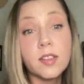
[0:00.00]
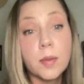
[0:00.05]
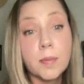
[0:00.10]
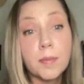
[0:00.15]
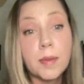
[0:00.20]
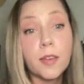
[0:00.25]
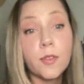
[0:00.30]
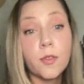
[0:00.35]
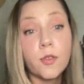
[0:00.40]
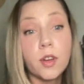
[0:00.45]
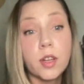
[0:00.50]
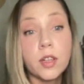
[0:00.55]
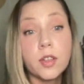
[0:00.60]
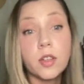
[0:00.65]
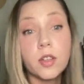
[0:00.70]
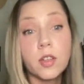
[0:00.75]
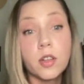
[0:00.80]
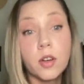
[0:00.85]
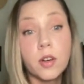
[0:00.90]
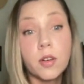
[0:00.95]
to Bigfoot
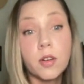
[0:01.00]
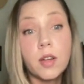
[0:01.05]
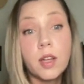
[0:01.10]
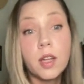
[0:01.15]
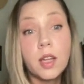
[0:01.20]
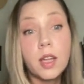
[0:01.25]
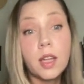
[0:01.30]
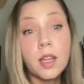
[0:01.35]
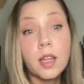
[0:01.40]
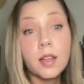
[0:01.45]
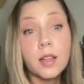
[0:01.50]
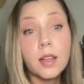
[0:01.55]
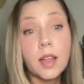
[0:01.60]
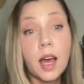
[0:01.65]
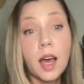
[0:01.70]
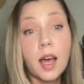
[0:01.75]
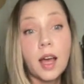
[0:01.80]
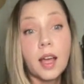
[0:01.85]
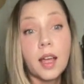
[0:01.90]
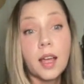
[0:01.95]
too.
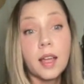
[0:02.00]
Yes.